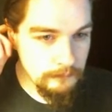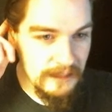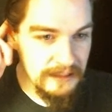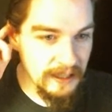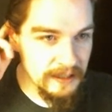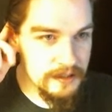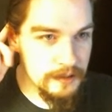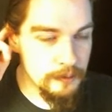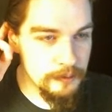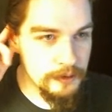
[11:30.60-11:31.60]
Yeah,
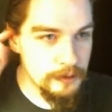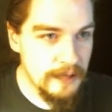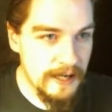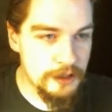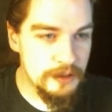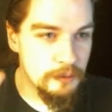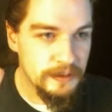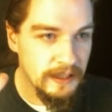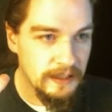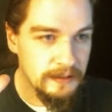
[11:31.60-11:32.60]
so you actually will
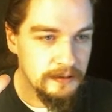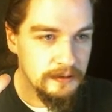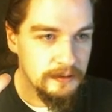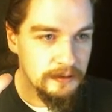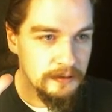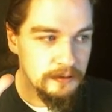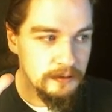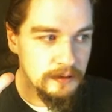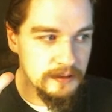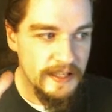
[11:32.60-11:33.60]
get...
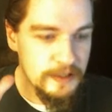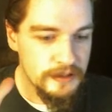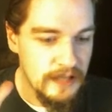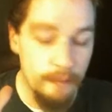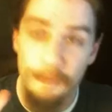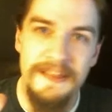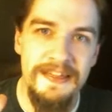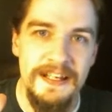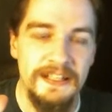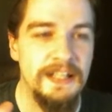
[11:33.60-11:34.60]
It's actually not a bad
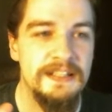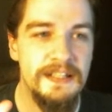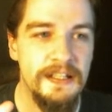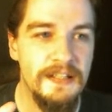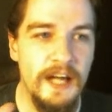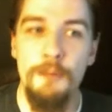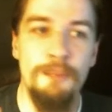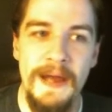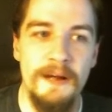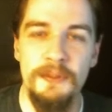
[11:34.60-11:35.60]
thing. It's not a
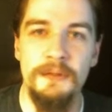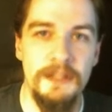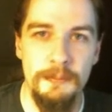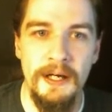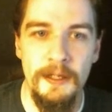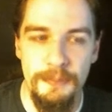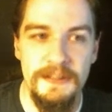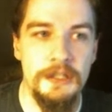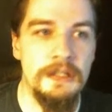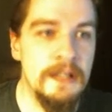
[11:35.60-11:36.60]
bad ability, in my
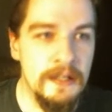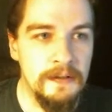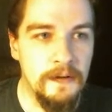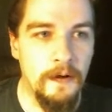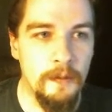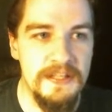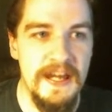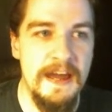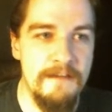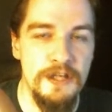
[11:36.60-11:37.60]
opinion, to
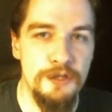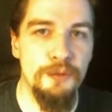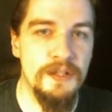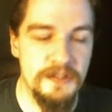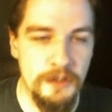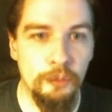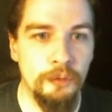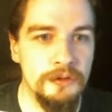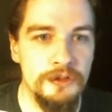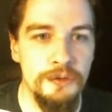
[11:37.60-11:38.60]
have this risk
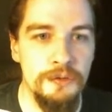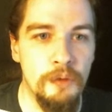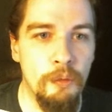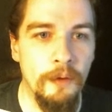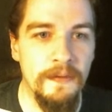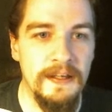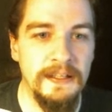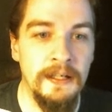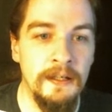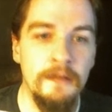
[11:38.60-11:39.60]
to reward thing.
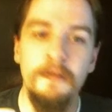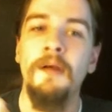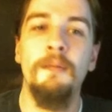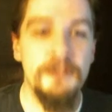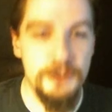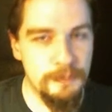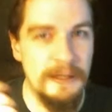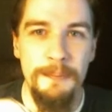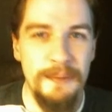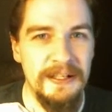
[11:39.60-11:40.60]
Plus, you're
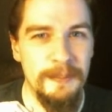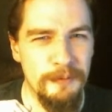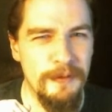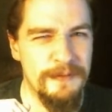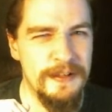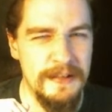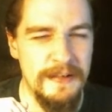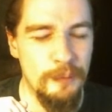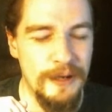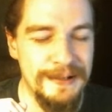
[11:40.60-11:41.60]
probably picking up the Revenant on
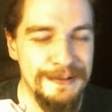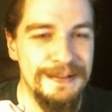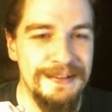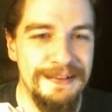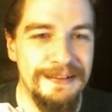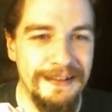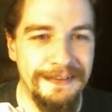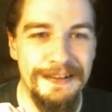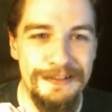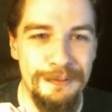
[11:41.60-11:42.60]
the way, and
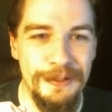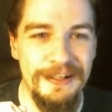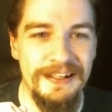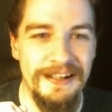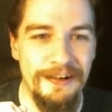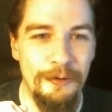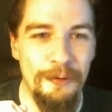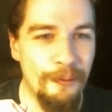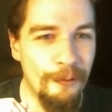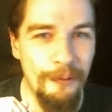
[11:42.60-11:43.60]
that's where you can get a
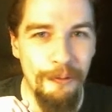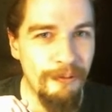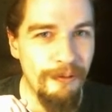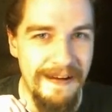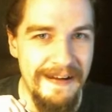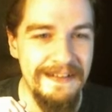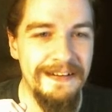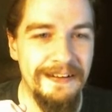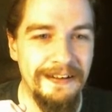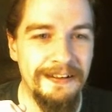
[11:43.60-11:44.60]
whole lot
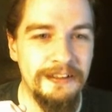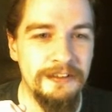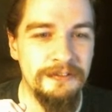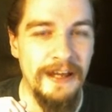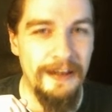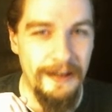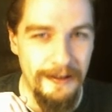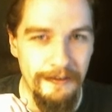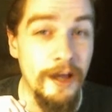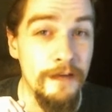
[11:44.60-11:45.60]
of
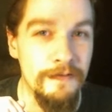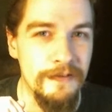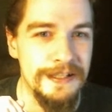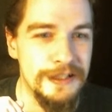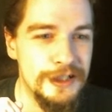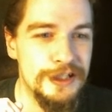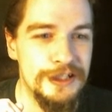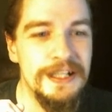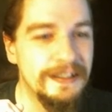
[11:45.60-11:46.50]
Life Leech.